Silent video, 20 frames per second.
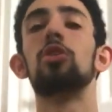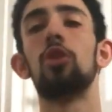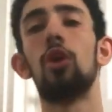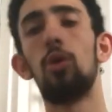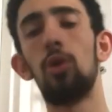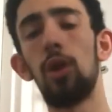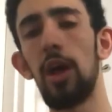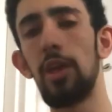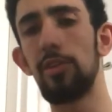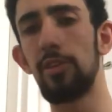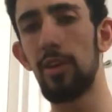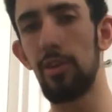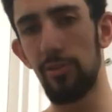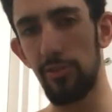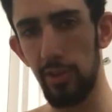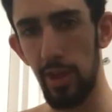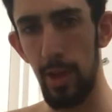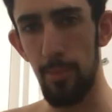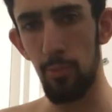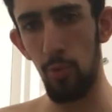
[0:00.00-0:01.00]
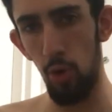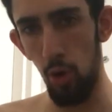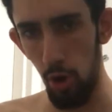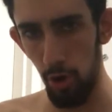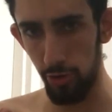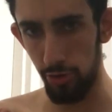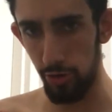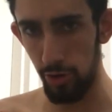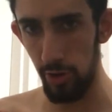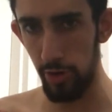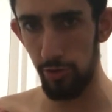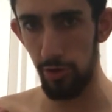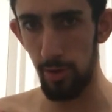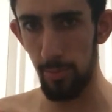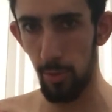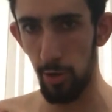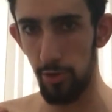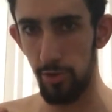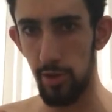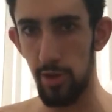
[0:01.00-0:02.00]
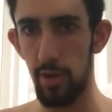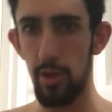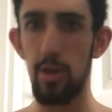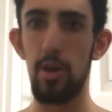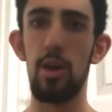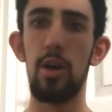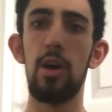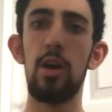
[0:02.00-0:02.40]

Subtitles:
The whole idea is to get more oxygen into the body